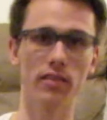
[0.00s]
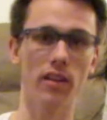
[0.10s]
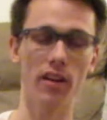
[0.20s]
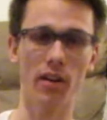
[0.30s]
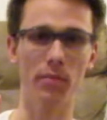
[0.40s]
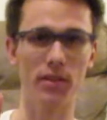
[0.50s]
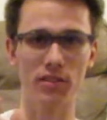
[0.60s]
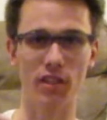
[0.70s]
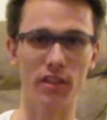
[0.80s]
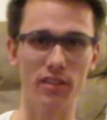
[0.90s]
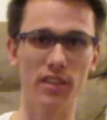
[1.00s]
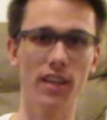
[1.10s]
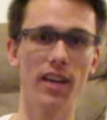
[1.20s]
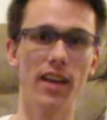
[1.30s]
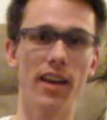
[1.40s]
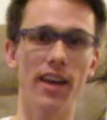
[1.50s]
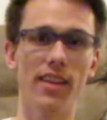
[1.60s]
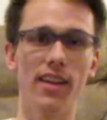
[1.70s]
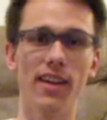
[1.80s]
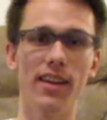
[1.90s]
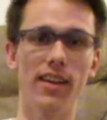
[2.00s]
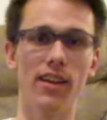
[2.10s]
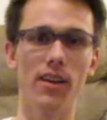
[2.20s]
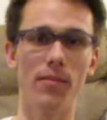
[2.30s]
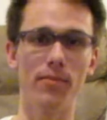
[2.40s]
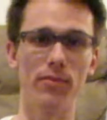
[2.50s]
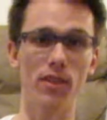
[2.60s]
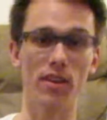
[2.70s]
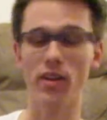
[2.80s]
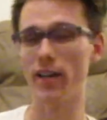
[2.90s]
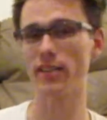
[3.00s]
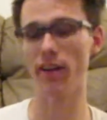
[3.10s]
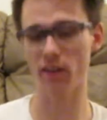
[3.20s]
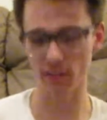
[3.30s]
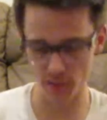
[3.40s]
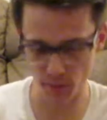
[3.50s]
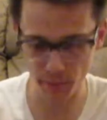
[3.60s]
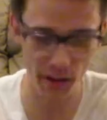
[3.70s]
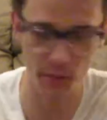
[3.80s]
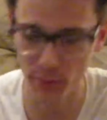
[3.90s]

cut it up into chunks, and then you can cast that out onto a bottom